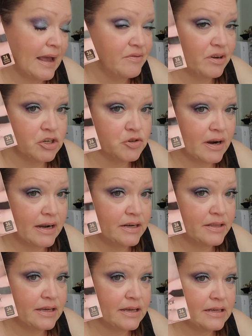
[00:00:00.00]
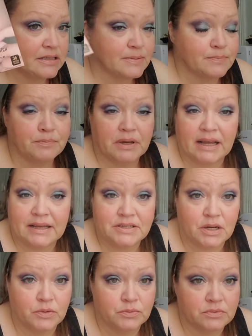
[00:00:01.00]
I have not tried these, but I
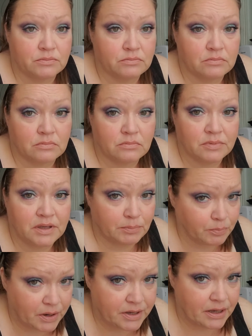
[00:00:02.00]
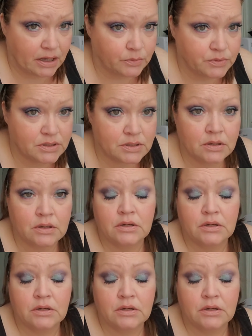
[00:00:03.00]
don't get breakouts.